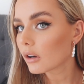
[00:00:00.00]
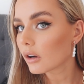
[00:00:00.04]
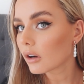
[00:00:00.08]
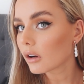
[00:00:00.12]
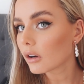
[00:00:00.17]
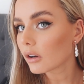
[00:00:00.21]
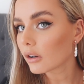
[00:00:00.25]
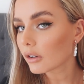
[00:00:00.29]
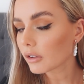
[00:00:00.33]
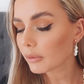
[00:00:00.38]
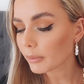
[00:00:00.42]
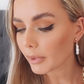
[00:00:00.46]

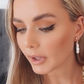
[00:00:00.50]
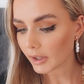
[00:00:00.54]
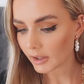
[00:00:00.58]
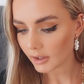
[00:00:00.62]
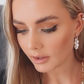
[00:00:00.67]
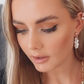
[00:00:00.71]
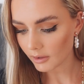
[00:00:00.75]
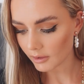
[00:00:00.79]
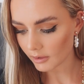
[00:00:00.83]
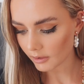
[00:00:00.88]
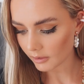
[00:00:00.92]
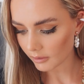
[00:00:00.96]
on my
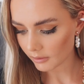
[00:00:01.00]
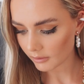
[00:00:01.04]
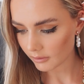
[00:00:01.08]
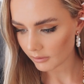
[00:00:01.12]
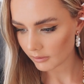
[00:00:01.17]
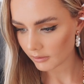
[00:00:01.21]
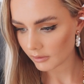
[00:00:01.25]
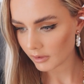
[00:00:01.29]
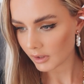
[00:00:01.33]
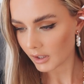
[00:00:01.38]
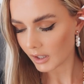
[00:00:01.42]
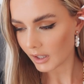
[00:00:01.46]
ear.
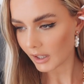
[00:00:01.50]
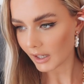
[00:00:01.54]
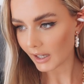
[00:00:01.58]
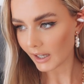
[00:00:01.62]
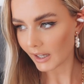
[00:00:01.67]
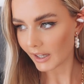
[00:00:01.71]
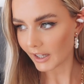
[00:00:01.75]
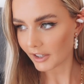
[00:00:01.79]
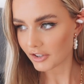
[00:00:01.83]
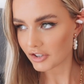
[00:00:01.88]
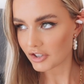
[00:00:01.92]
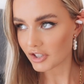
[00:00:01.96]

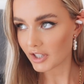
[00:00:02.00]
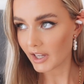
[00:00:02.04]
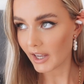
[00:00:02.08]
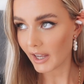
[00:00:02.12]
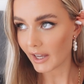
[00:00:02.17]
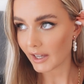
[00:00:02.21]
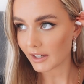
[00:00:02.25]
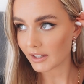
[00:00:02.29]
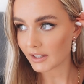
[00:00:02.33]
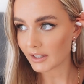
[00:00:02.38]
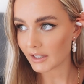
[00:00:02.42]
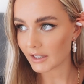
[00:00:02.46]
I actually
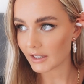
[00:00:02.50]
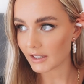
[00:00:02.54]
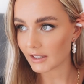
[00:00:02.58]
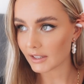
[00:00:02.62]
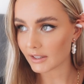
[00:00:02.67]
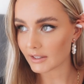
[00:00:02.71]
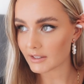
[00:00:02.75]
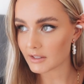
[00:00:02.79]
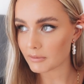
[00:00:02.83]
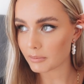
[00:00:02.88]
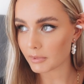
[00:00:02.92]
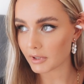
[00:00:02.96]
had a
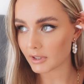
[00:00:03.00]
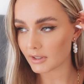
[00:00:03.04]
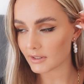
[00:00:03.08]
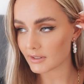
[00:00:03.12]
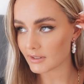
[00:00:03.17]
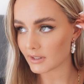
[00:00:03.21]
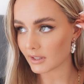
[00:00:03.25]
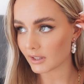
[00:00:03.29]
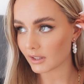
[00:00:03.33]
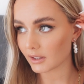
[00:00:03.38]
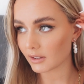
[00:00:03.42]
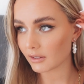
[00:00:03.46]
helix
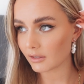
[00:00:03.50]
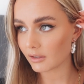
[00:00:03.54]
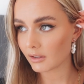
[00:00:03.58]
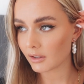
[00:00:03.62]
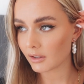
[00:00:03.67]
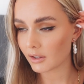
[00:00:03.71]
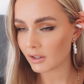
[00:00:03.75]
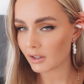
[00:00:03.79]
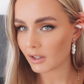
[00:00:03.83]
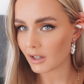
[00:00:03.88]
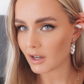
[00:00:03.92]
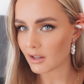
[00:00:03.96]
piercing,
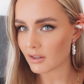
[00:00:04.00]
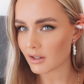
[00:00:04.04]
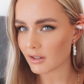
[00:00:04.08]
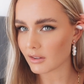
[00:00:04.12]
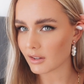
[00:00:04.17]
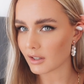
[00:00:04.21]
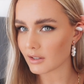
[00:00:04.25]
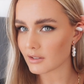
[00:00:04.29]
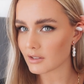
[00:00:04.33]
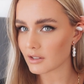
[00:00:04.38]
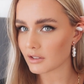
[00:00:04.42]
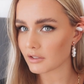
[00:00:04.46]
I think
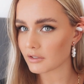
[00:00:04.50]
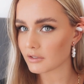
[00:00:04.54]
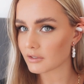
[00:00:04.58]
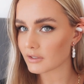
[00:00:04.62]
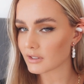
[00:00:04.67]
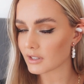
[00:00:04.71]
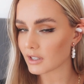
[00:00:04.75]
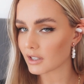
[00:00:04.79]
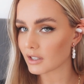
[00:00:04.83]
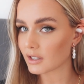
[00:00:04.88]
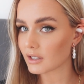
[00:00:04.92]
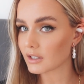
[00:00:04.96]
that's how you
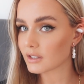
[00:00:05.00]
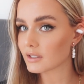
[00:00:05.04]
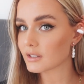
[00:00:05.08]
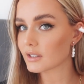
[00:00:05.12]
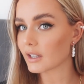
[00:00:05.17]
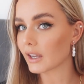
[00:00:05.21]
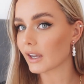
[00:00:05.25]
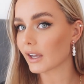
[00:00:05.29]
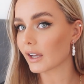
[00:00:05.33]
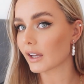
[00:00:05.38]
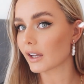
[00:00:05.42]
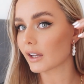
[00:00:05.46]
say it,
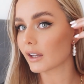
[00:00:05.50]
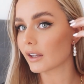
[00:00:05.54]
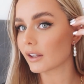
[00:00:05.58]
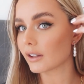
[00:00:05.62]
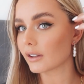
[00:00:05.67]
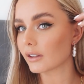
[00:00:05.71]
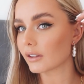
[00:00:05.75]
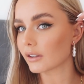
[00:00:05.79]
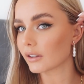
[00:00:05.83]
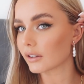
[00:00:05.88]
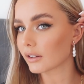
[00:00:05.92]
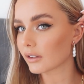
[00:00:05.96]

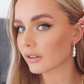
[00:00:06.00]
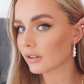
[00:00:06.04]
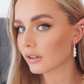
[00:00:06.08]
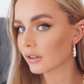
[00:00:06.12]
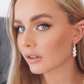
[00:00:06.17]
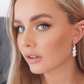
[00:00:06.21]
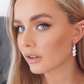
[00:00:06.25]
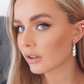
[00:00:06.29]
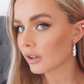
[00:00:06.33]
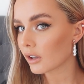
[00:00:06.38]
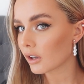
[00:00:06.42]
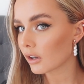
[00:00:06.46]
and
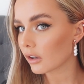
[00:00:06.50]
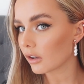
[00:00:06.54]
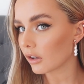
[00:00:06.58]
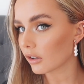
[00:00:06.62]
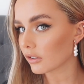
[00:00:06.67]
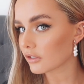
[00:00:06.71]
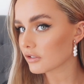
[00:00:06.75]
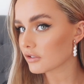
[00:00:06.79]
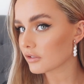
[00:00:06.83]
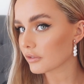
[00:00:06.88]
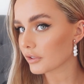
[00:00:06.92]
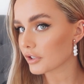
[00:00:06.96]

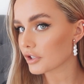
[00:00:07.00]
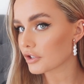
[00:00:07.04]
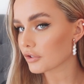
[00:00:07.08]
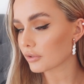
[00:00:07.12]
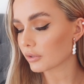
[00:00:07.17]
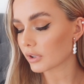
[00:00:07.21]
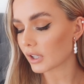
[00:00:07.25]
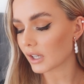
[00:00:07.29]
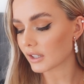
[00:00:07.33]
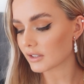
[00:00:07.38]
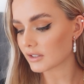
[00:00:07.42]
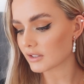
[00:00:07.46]
long story
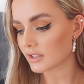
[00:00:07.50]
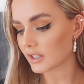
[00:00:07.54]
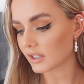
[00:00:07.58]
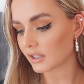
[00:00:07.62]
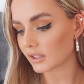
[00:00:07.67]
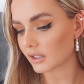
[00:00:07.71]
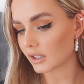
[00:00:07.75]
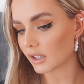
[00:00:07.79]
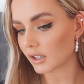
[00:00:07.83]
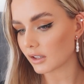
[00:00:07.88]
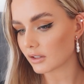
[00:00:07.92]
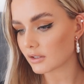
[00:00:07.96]
short, I had to take
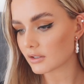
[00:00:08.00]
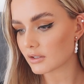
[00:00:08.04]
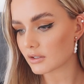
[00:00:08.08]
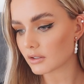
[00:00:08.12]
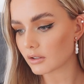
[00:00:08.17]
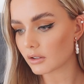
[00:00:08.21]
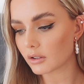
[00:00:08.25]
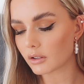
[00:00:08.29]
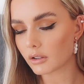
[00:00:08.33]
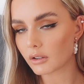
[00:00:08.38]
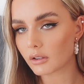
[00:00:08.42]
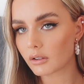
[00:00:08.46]
it out.
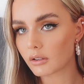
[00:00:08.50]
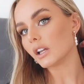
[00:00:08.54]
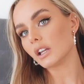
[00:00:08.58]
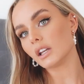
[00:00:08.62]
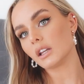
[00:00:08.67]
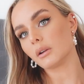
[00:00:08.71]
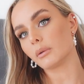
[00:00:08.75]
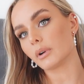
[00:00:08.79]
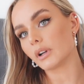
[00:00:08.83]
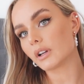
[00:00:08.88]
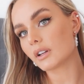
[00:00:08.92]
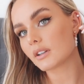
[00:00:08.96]
So
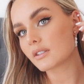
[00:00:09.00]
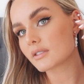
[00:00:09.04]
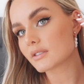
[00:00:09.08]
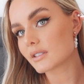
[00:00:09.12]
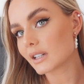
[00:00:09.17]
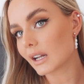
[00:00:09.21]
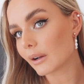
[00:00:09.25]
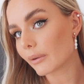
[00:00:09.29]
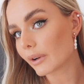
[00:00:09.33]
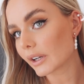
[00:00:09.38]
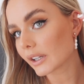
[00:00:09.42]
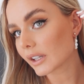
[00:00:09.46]
anyways,
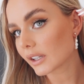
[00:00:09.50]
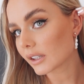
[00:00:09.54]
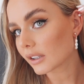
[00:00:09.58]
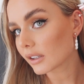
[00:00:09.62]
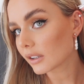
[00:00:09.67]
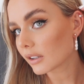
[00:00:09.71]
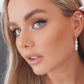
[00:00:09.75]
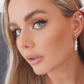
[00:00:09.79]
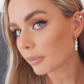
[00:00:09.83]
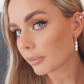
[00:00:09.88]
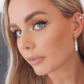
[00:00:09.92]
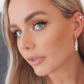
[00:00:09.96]
now I can
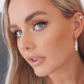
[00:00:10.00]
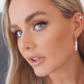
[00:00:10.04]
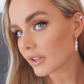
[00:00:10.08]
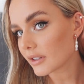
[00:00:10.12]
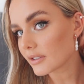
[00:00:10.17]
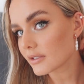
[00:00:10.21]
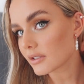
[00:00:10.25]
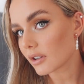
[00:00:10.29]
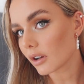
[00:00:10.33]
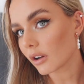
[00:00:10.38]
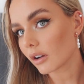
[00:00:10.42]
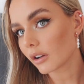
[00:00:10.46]
clip
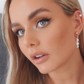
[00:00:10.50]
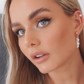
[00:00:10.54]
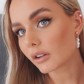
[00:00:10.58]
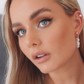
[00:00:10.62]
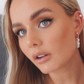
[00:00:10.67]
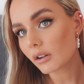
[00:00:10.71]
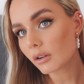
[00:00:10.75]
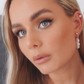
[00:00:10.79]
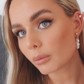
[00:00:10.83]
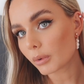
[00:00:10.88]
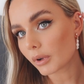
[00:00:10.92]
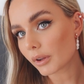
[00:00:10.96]
these on
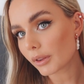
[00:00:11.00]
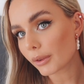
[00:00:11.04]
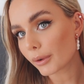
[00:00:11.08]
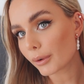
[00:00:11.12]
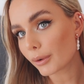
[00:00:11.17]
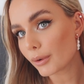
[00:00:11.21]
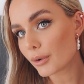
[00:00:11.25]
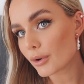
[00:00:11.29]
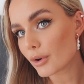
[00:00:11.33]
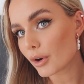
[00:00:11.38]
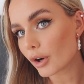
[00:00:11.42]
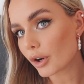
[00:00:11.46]
with
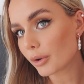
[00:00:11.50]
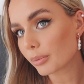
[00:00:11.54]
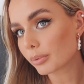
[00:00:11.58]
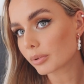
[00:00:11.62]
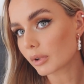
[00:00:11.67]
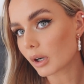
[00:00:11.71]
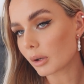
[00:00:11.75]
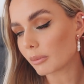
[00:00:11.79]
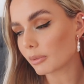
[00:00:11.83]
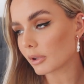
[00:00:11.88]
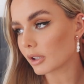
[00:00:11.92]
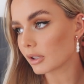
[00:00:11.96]
no
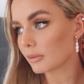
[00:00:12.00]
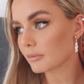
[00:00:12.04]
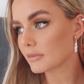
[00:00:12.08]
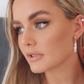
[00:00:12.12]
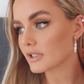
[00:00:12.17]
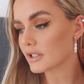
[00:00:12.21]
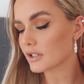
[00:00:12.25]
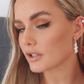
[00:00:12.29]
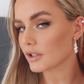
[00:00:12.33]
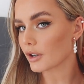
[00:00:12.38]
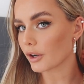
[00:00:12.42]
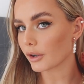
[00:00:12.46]

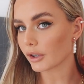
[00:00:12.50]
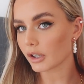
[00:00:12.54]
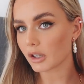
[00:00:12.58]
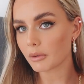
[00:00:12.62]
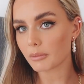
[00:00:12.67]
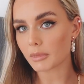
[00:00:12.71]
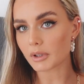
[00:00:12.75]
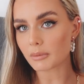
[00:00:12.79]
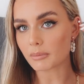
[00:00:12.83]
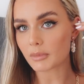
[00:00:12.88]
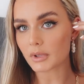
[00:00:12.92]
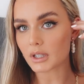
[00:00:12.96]
problems, no
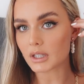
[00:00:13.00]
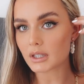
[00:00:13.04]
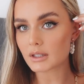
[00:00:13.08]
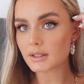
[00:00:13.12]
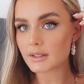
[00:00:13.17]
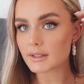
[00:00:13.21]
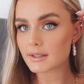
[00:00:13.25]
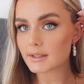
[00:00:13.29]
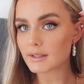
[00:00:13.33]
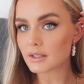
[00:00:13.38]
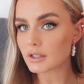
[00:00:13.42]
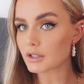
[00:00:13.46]

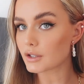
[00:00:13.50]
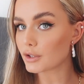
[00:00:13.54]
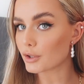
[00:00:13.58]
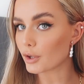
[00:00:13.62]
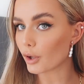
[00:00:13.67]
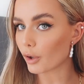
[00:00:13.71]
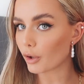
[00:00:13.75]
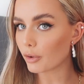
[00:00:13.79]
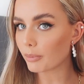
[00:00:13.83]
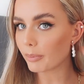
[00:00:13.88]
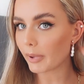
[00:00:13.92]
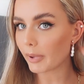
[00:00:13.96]
commitments, no